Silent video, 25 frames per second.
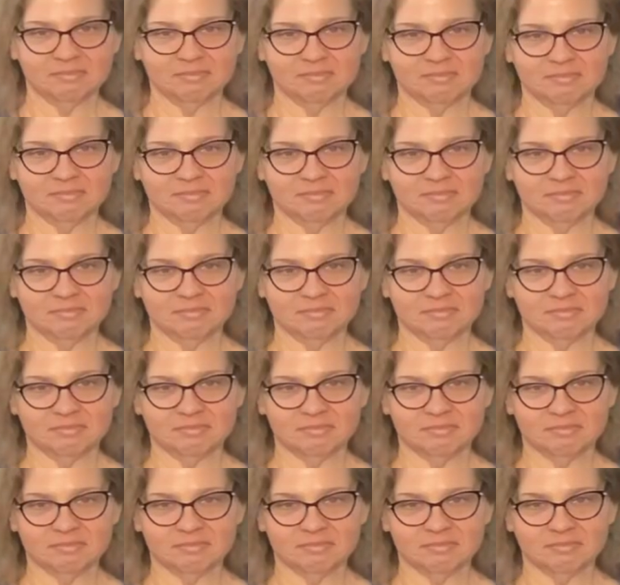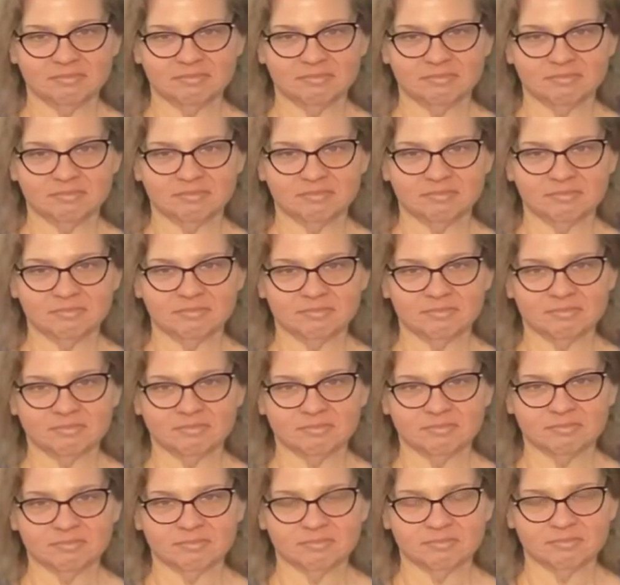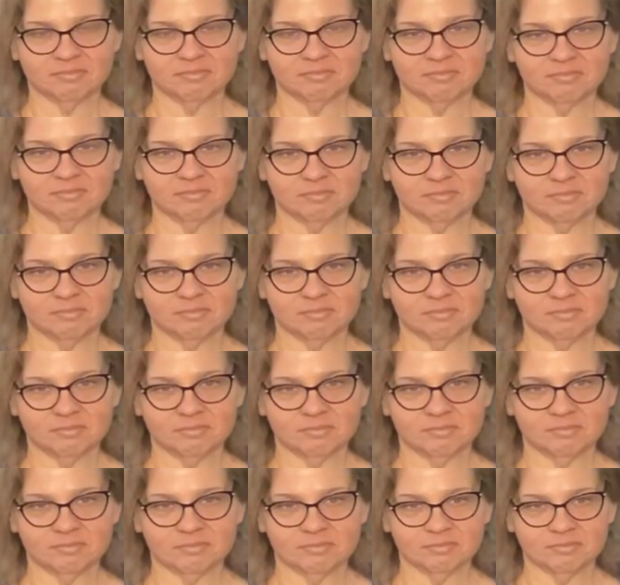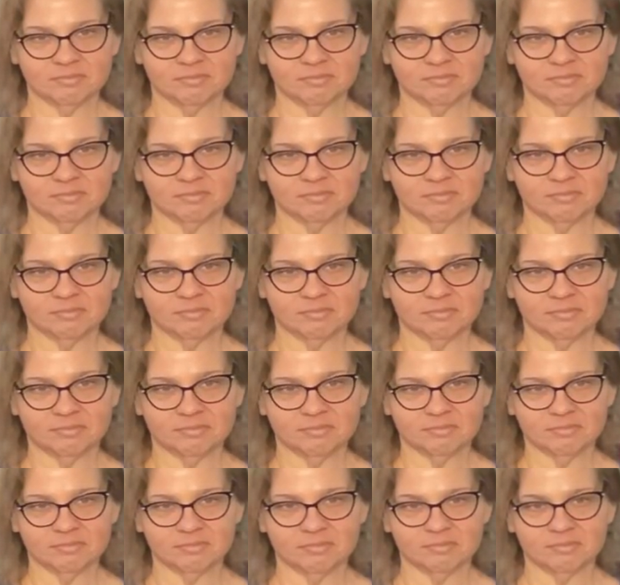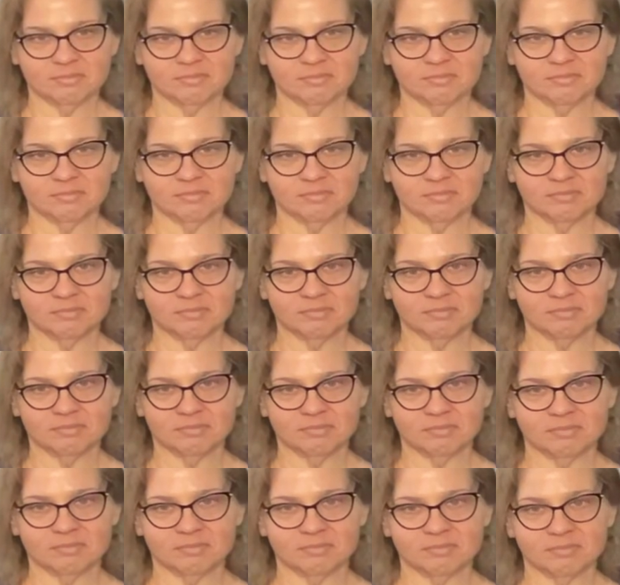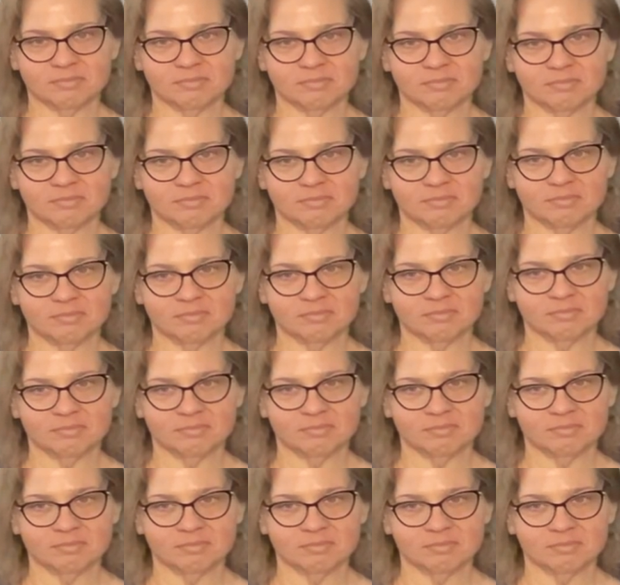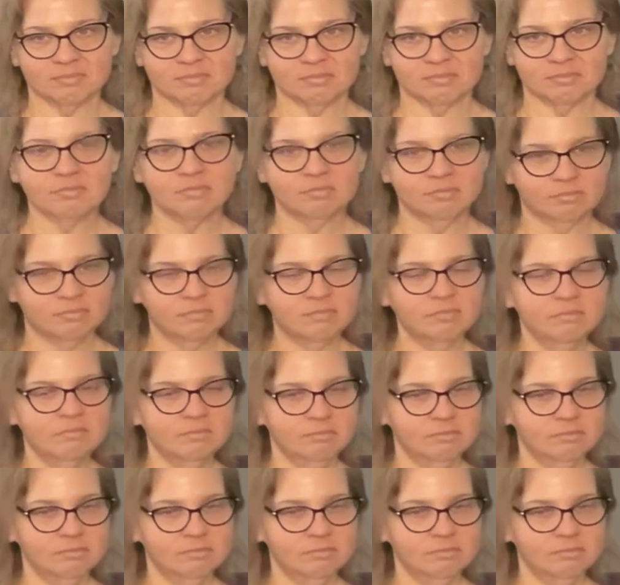[no speech]